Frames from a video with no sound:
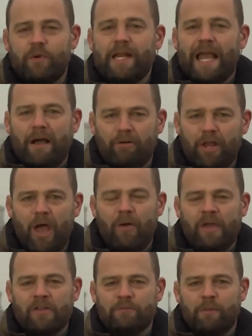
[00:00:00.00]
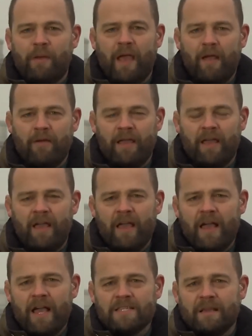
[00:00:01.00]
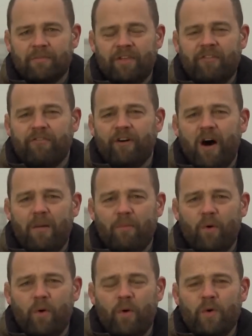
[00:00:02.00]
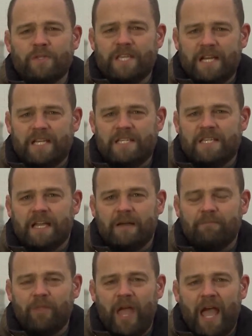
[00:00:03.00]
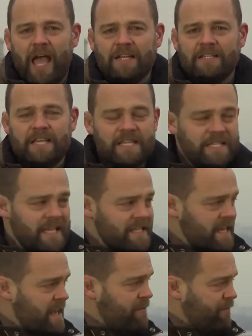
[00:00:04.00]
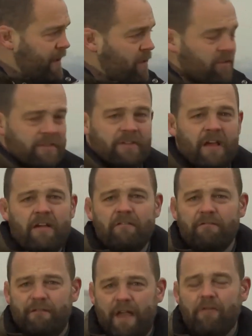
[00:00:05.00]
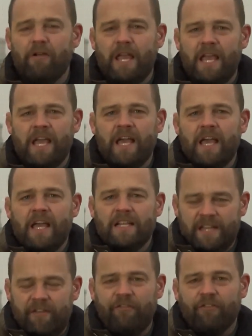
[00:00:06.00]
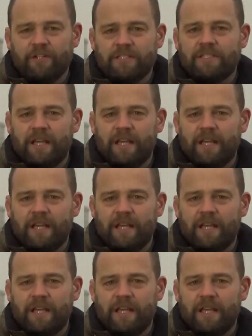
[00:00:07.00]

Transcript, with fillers: We now know he's preparing something far more sinister, and this city felt very different.